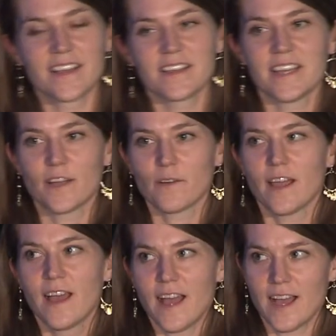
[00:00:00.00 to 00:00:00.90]
Yeah,
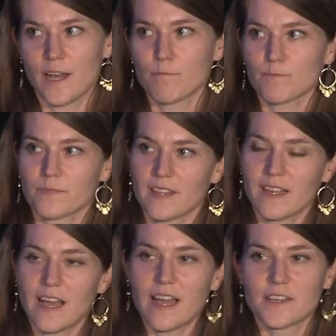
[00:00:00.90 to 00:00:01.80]

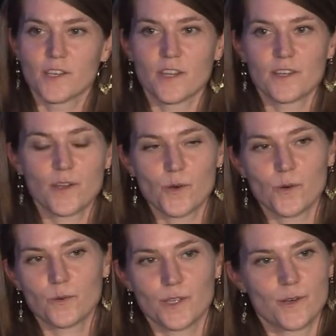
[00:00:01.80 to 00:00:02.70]

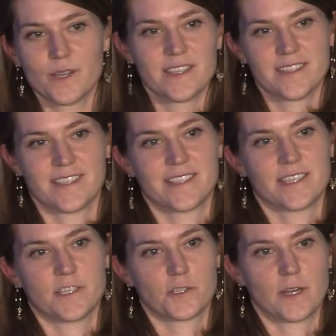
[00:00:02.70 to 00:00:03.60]
no
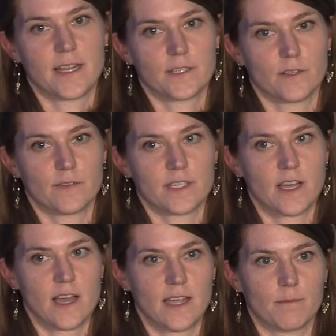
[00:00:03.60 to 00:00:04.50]
consistent trend over
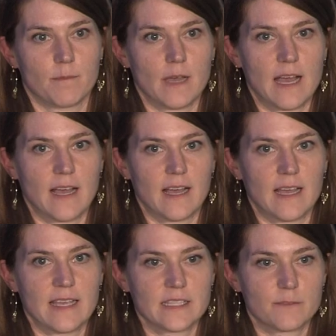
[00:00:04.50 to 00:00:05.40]
time.
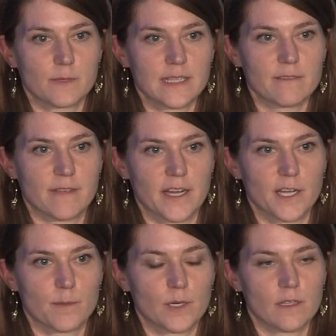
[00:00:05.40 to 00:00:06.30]
It's really
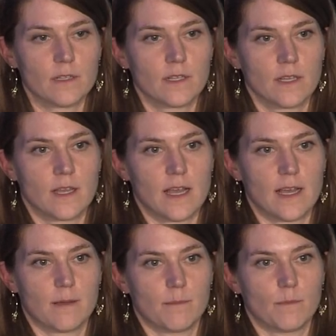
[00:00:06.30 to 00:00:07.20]
variable
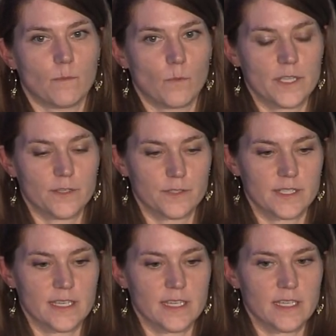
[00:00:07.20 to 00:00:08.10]
when you
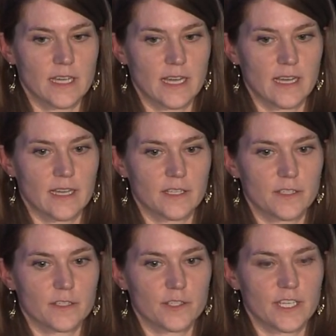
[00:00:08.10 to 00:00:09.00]
see
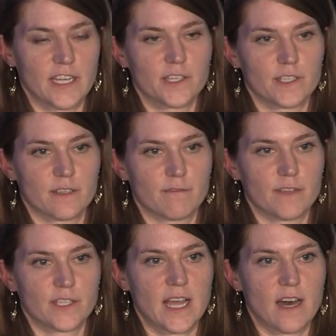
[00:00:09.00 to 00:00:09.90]
changes in
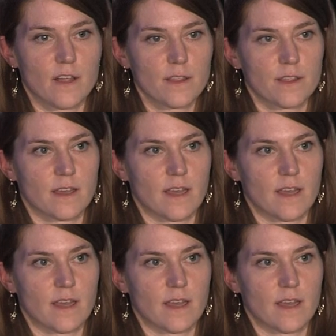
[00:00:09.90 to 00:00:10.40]
fish health.